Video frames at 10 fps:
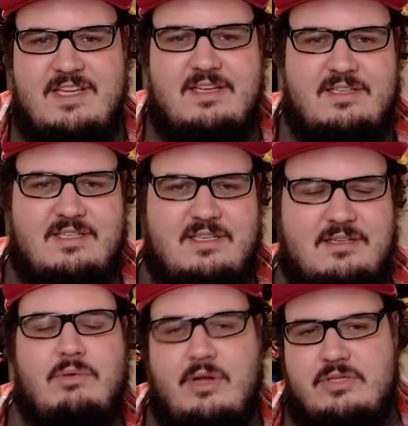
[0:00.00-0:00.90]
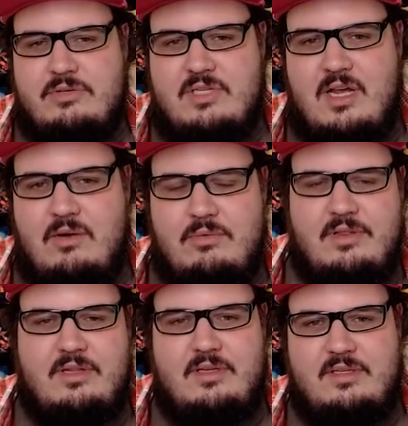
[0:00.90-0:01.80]
this? We also saw it
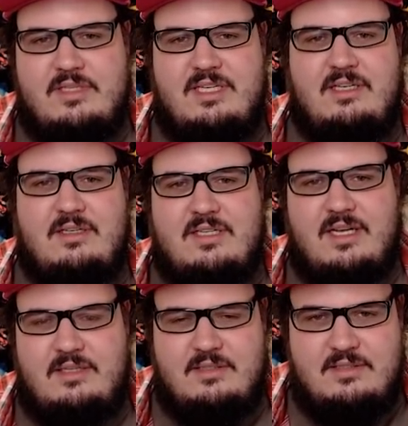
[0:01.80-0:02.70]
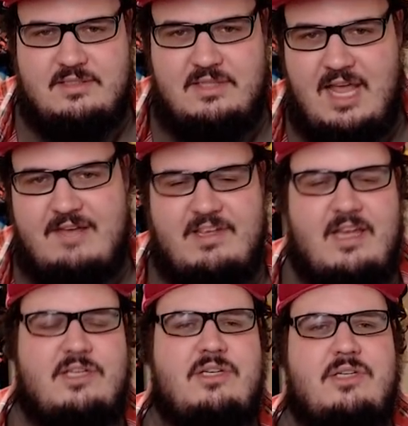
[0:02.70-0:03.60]
with the Teen Titans live
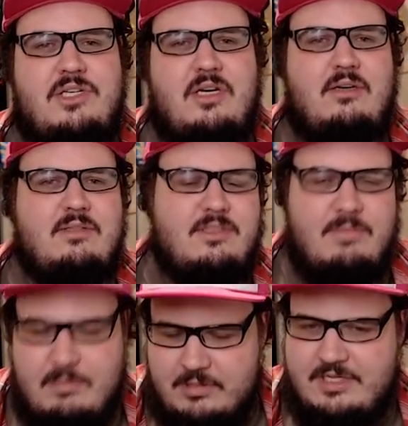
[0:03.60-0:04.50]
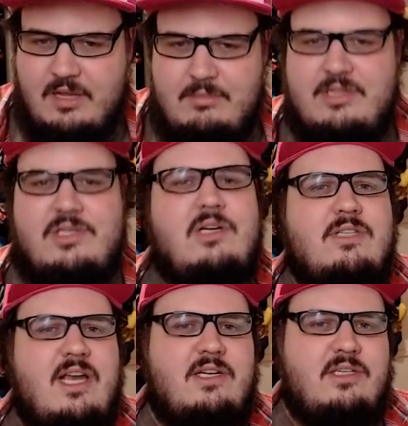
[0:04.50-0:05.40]
action show. Some people are telling me the show is
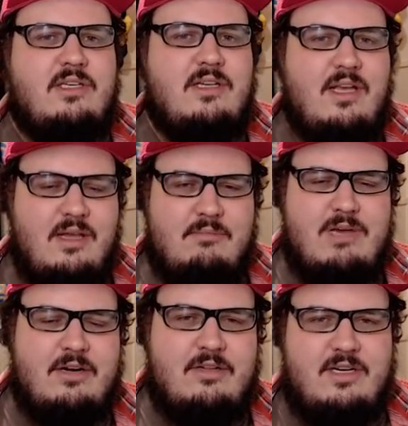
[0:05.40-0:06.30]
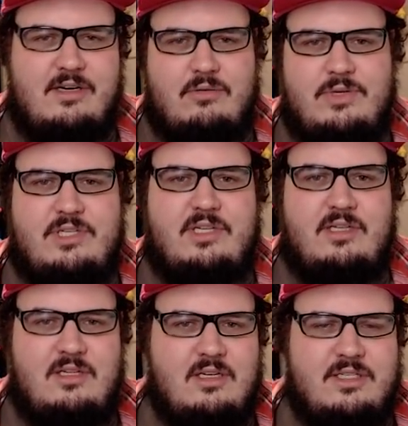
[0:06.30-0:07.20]
actually better than it originally
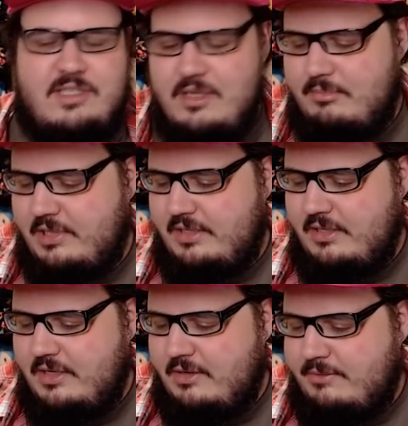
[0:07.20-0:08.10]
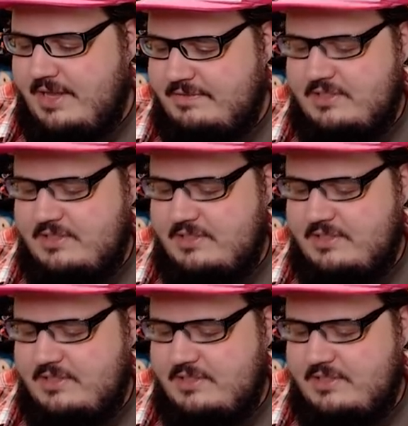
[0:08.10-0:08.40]
looked, but we have